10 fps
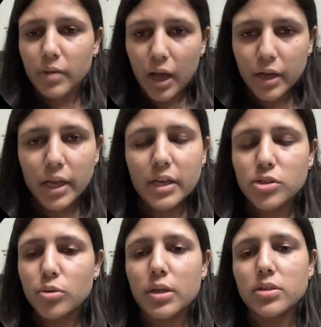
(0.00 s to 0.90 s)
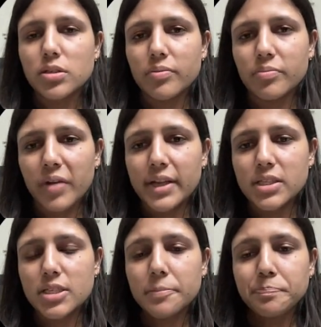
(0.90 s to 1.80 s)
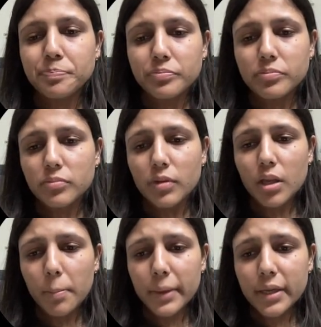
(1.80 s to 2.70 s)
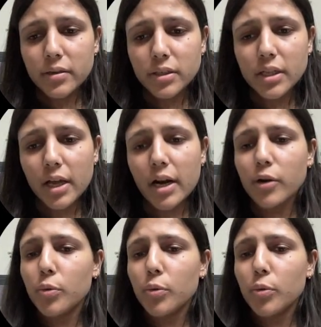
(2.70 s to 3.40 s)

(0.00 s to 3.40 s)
again you learn some weights, but here there are no